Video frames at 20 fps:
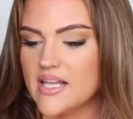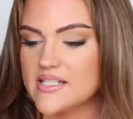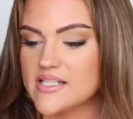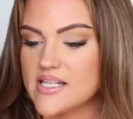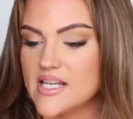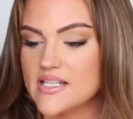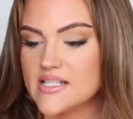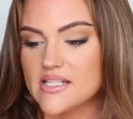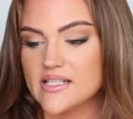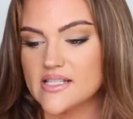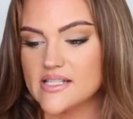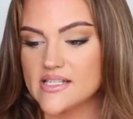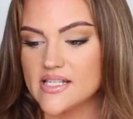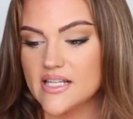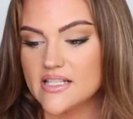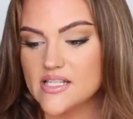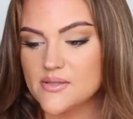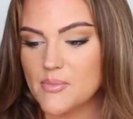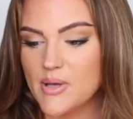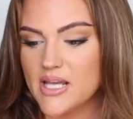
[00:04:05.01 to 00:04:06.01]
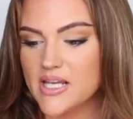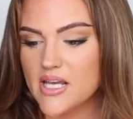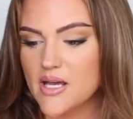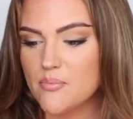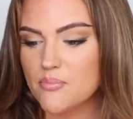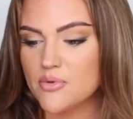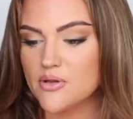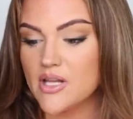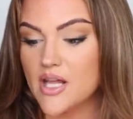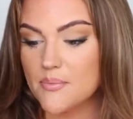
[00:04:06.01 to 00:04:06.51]
It says it sets
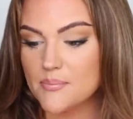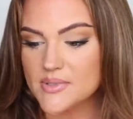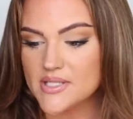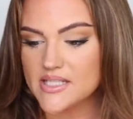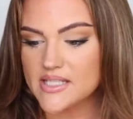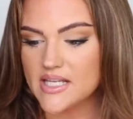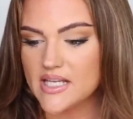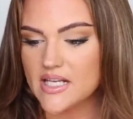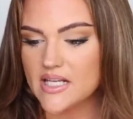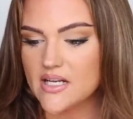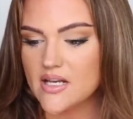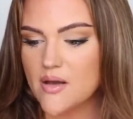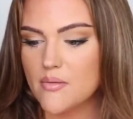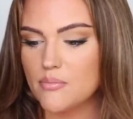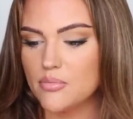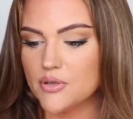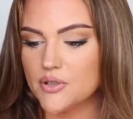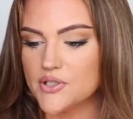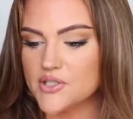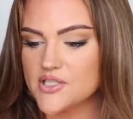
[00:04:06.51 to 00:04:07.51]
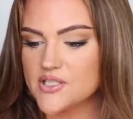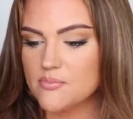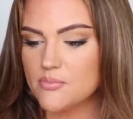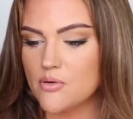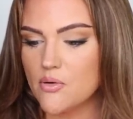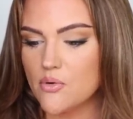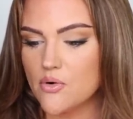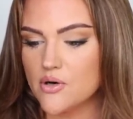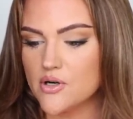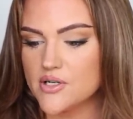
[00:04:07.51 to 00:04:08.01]
makeup, plumps skin, blurs
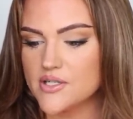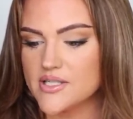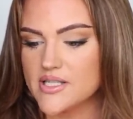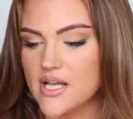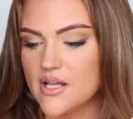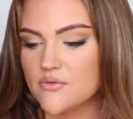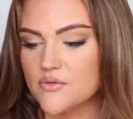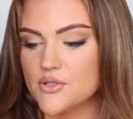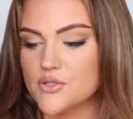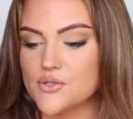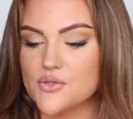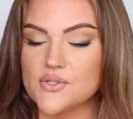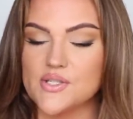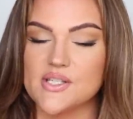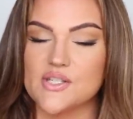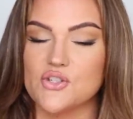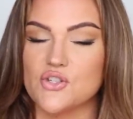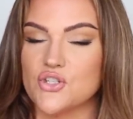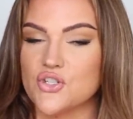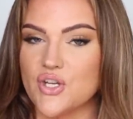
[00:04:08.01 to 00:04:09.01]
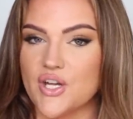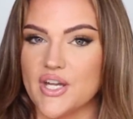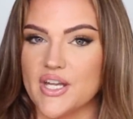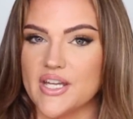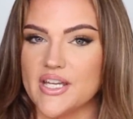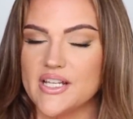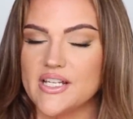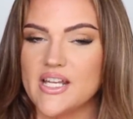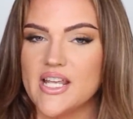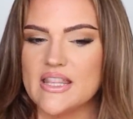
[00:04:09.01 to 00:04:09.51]
pores, and reduces
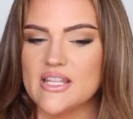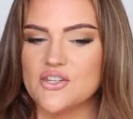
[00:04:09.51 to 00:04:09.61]
shine.